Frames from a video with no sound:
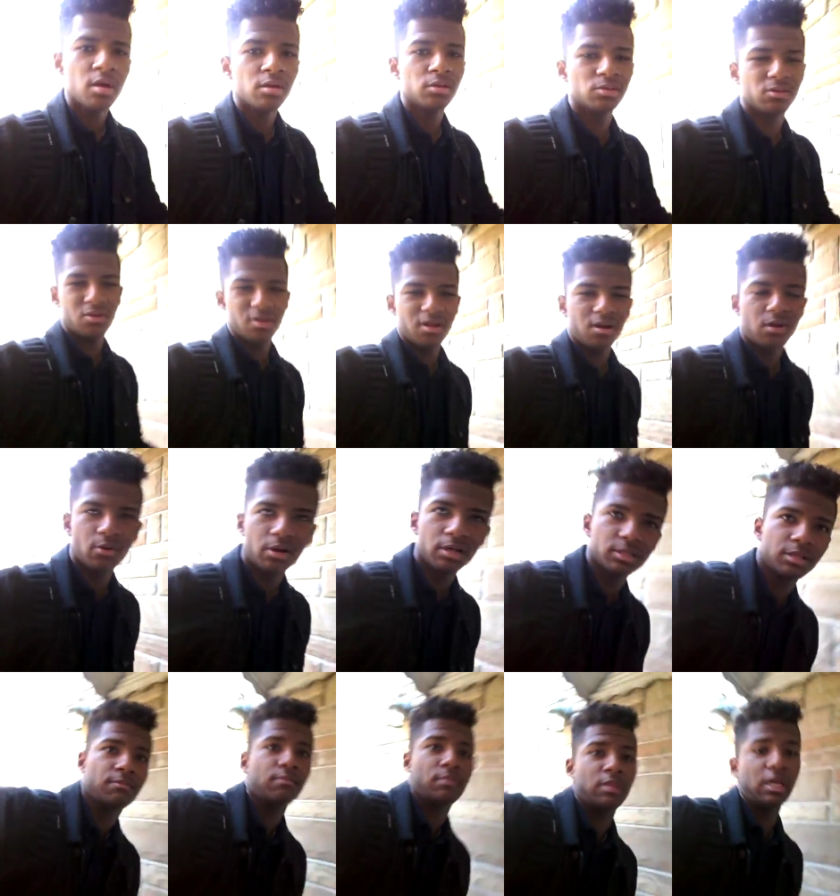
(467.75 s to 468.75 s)
so anyways
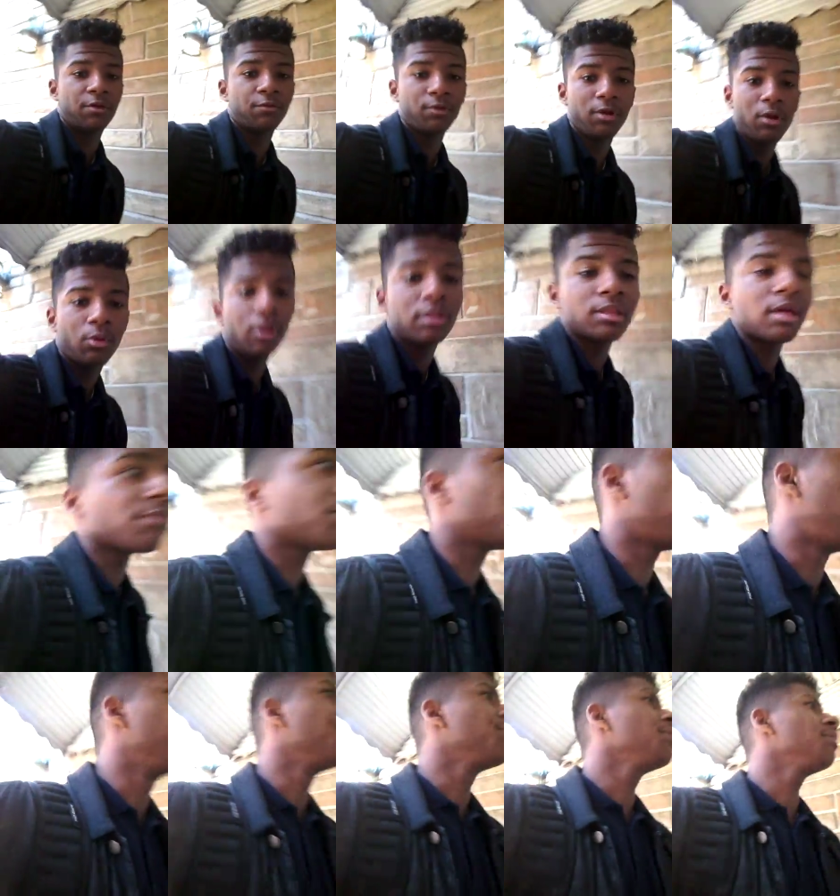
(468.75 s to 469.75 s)
i really want that phone